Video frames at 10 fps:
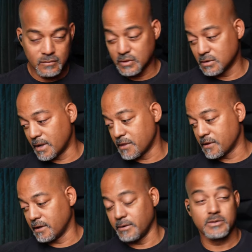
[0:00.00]
So my
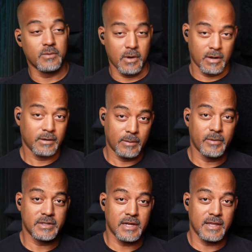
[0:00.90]
theory was wrong. I'm
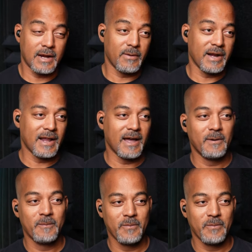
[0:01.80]
going to tell you that right now.